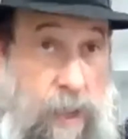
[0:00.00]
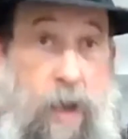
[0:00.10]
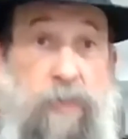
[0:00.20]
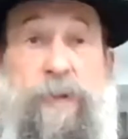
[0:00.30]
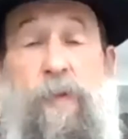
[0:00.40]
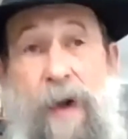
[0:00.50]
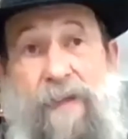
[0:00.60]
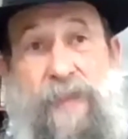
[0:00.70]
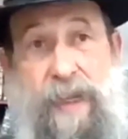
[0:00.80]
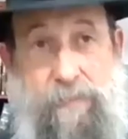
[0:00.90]
Husband and
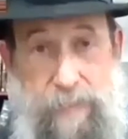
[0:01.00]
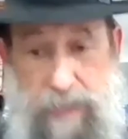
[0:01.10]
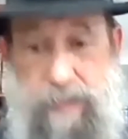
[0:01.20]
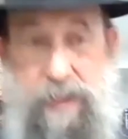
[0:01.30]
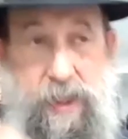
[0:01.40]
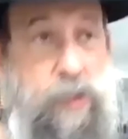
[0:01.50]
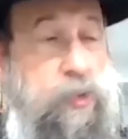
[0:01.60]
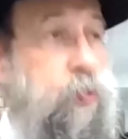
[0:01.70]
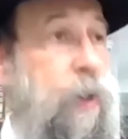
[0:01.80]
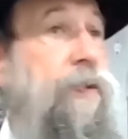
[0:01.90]
wife, they get married.
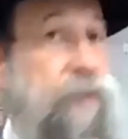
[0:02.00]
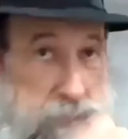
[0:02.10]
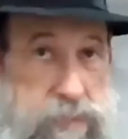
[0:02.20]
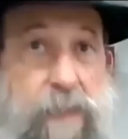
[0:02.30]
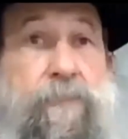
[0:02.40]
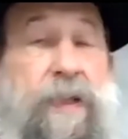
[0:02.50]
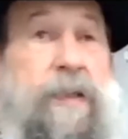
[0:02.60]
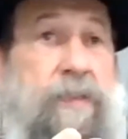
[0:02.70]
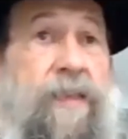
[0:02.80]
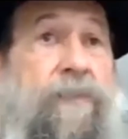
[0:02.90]
Each one, they're
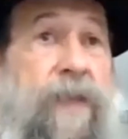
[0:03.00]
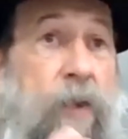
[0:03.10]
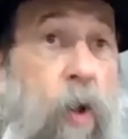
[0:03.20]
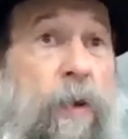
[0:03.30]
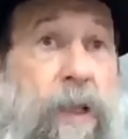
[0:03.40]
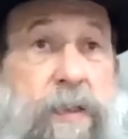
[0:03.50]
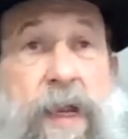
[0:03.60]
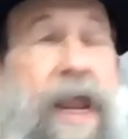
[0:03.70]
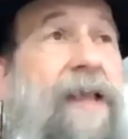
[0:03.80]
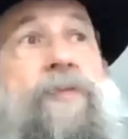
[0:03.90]
building something holy. They're
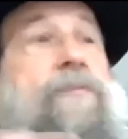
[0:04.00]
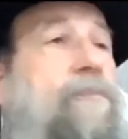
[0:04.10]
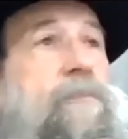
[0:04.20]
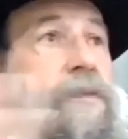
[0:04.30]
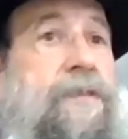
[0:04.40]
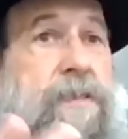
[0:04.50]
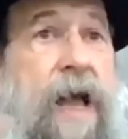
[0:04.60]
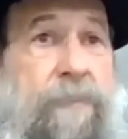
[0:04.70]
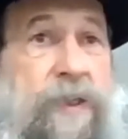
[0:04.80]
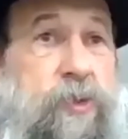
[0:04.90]
not
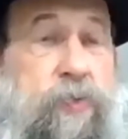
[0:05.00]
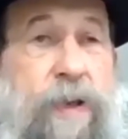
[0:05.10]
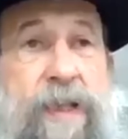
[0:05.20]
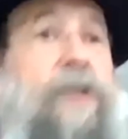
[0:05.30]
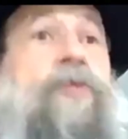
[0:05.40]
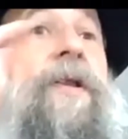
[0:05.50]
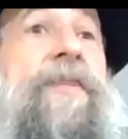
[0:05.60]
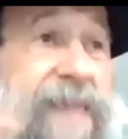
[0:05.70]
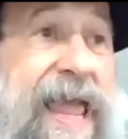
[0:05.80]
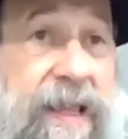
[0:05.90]
stam. Each one is
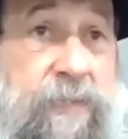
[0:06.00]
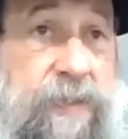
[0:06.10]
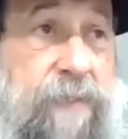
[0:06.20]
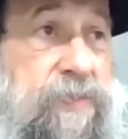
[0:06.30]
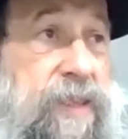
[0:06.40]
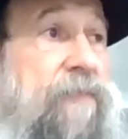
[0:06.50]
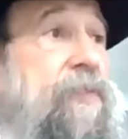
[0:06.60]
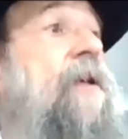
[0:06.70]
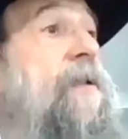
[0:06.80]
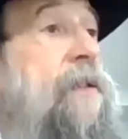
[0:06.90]
staying themselves.
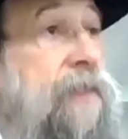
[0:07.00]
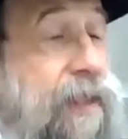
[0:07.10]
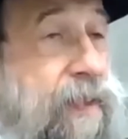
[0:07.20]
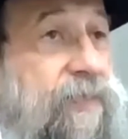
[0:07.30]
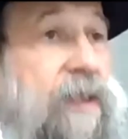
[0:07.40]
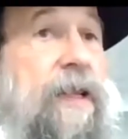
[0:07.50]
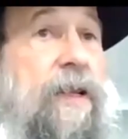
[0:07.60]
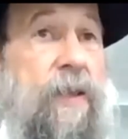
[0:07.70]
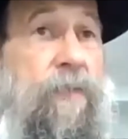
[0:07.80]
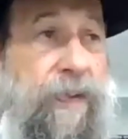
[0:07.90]
They're giving in
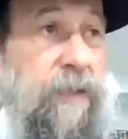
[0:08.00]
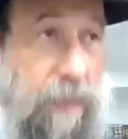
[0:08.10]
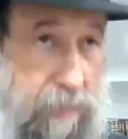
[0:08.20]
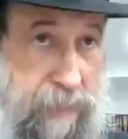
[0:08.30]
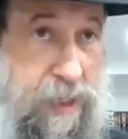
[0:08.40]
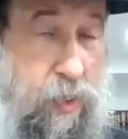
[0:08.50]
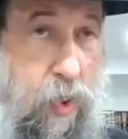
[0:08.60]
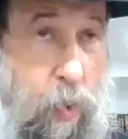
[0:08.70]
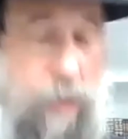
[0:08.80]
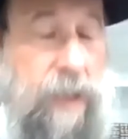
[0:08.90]
and they're building. They're making
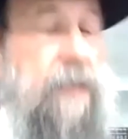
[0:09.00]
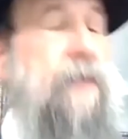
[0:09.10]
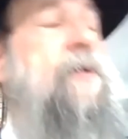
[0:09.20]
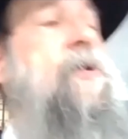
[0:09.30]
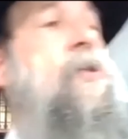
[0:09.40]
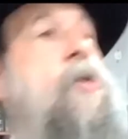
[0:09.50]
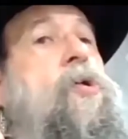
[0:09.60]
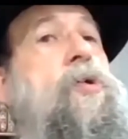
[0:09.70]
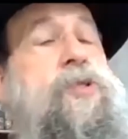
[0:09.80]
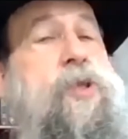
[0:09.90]
holy.
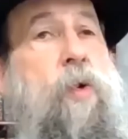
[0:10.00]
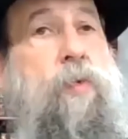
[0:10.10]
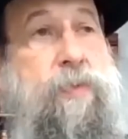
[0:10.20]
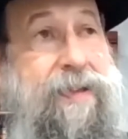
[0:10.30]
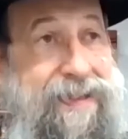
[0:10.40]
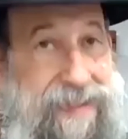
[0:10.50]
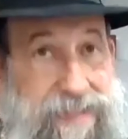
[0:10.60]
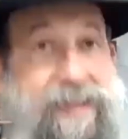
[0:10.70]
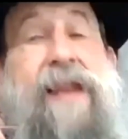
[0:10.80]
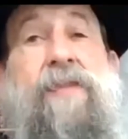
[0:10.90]
So
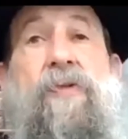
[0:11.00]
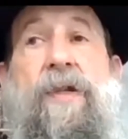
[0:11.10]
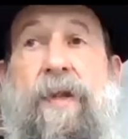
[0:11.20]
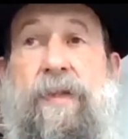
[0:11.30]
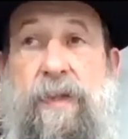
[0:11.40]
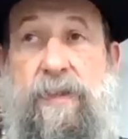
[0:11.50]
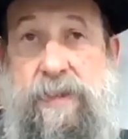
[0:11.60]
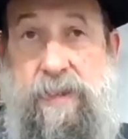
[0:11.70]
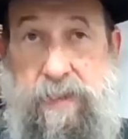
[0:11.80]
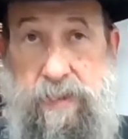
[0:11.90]
that's why they did
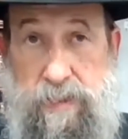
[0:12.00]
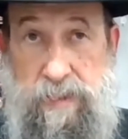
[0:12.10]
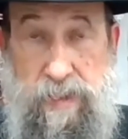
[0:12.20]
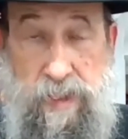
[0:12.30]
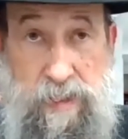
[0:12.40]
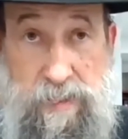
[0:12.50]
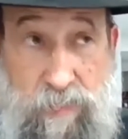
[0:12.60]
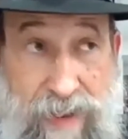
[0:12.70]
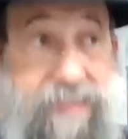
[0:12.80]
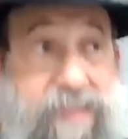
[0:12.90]
the
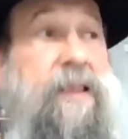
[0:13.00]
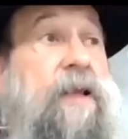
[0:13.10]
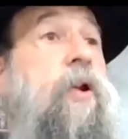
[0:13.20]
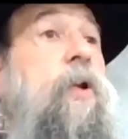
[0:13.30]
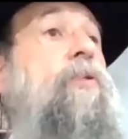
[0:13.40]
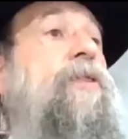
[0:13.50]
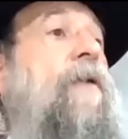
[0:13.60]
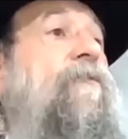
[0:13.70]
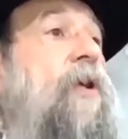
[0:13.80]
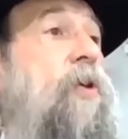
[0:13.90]
closing
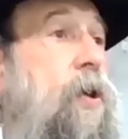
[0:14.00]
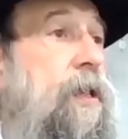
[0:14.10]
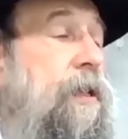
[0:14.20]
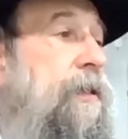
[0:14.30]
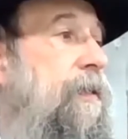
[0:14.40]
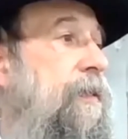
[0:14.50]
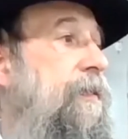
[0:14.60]
of the Kohen,